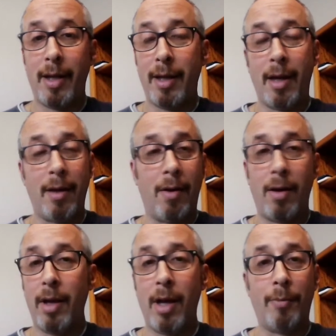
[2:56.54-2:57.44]
and then
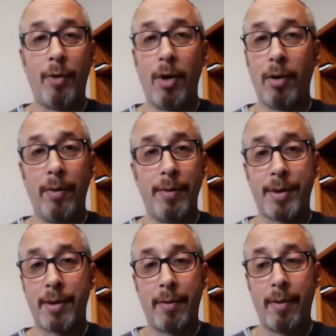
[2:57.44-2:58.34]
all hell broke
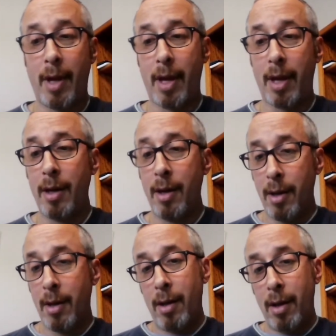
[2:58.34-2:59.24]
loose. And
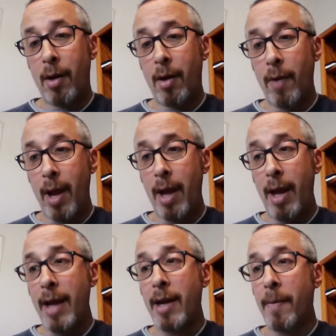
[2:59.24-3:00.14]
you know,
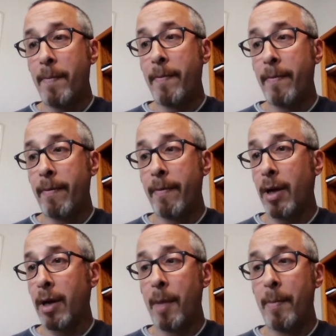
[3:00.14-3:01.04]
it ended up
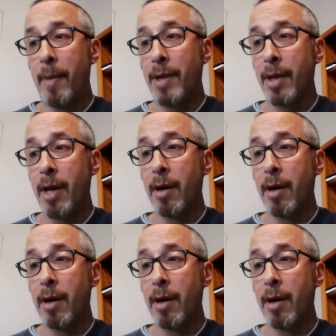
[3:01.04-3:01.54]
uh, a couple months